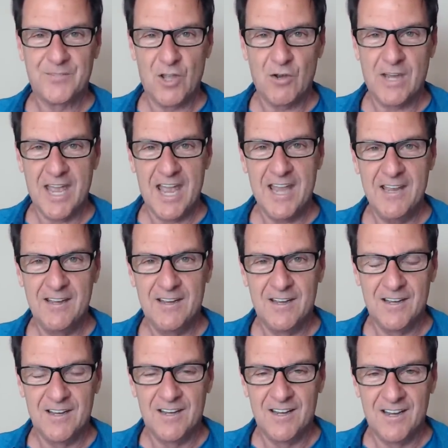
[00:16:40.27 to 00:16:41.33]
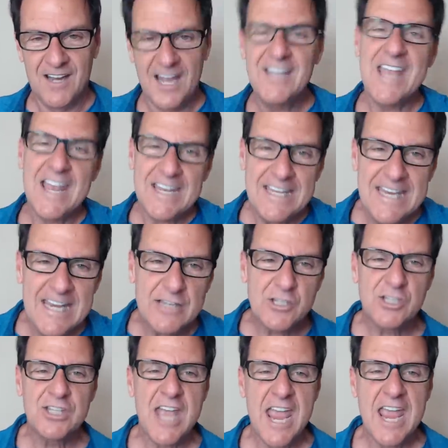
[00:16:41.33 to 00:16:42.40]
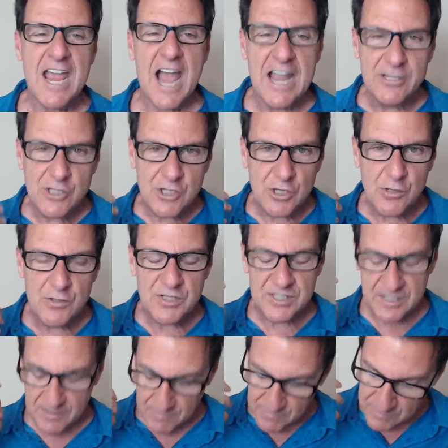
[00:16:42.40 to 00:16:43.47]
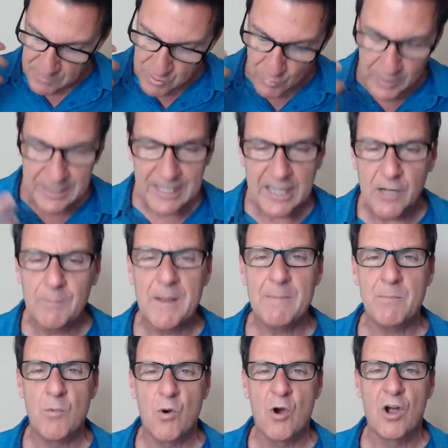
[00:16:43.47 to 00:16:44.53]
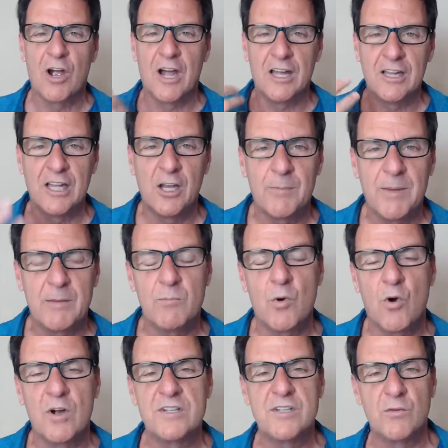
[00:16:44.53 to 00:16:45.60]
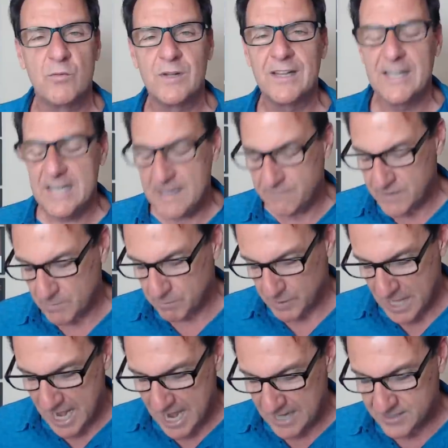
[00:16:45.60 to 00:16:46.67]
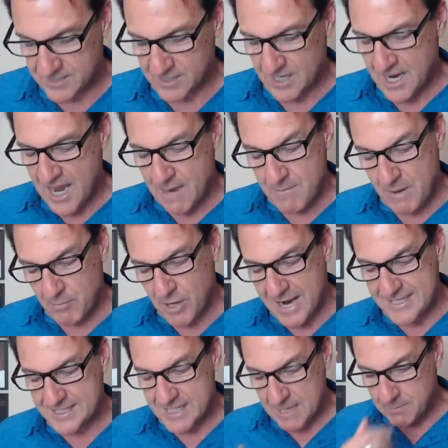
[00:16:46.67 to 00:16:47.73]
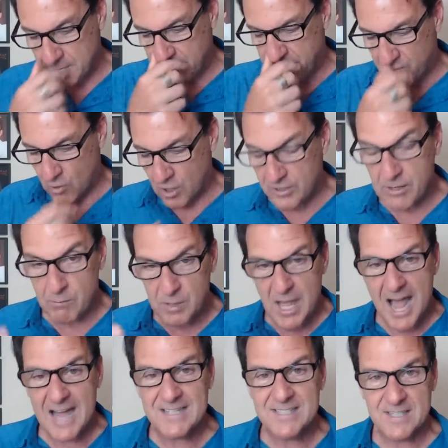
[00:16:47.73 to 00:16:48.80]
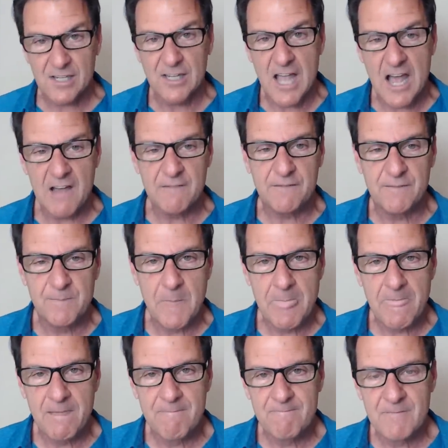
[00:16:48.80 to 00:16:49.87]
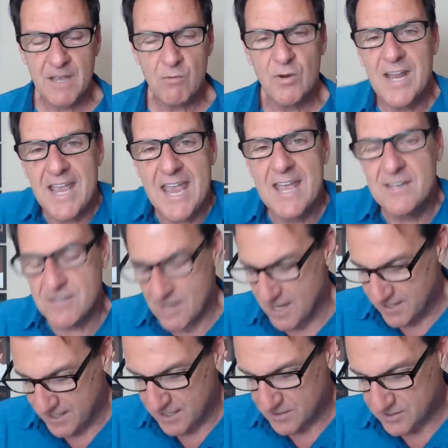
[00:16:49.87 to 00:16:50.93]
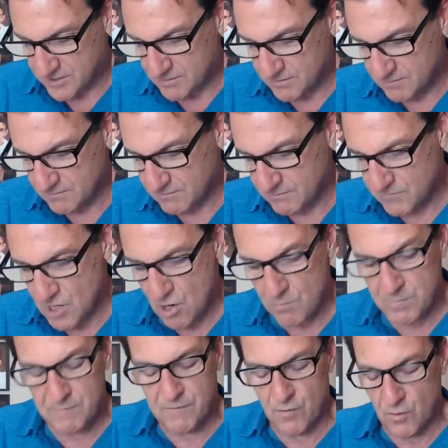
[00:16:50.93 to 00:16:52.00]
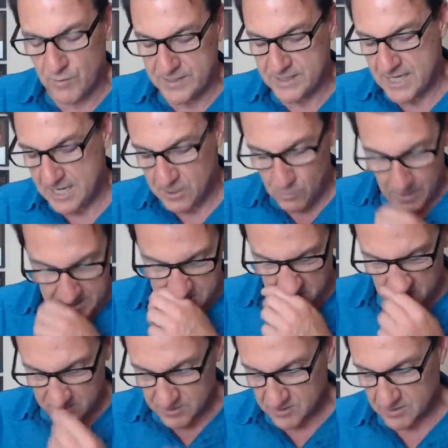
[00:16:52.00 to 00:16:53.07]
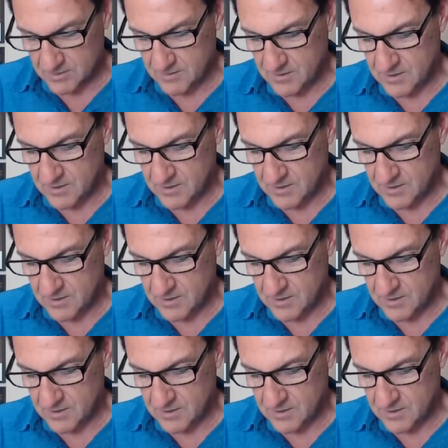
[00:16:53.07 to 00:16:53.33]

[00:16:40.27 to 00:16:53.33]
Okay. And yet each day I choose to do a little bit more, a little bit more to relieve the blocks. And remember, I said before the blocks to love? I want to end on this note before we take questions